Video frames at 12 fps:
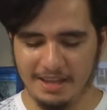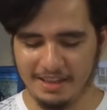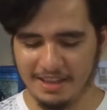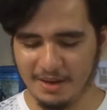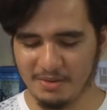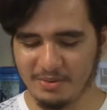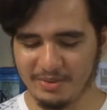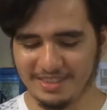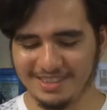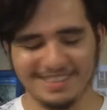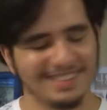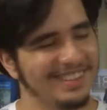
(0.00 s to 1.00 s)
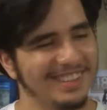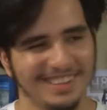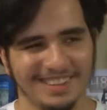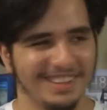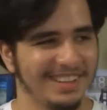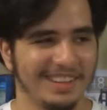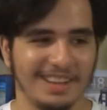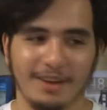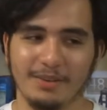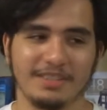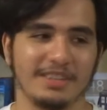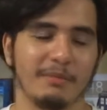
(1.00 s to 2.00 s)
and that was that
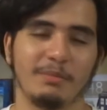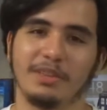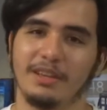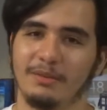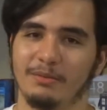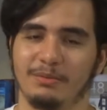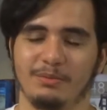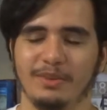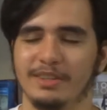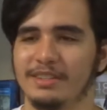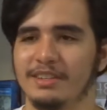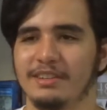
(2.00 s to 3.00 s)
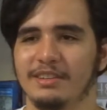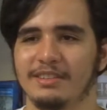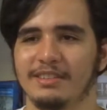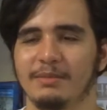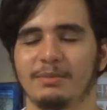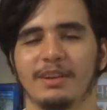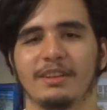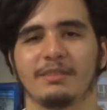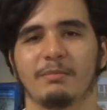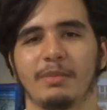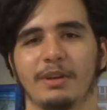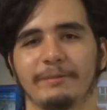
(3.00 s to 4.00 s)
was something. Once he slipped on his
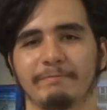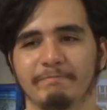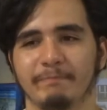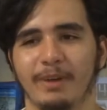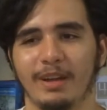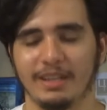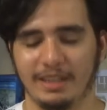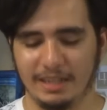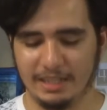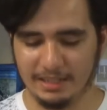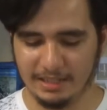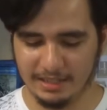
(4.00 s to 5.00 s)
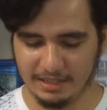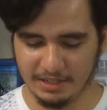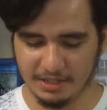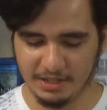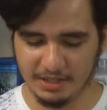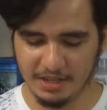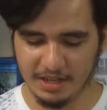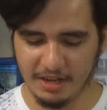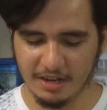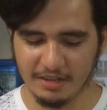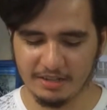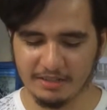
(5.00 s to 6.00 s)
butt, I think
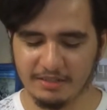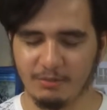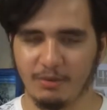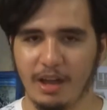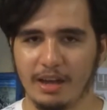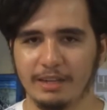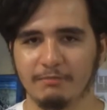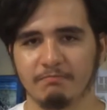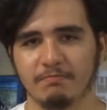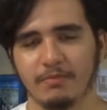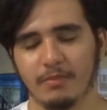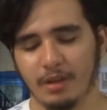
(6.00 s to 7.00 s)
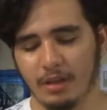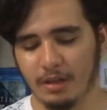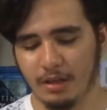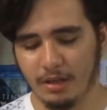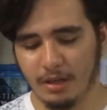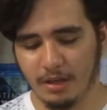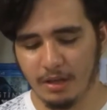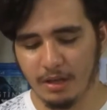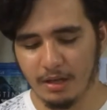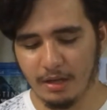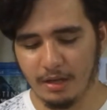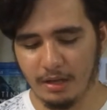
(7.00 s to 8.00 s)
there because it rotted.
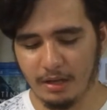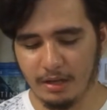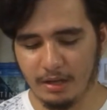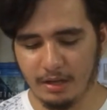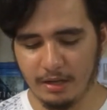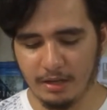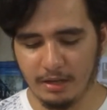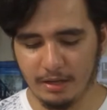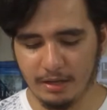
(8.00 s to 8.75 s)
Uh,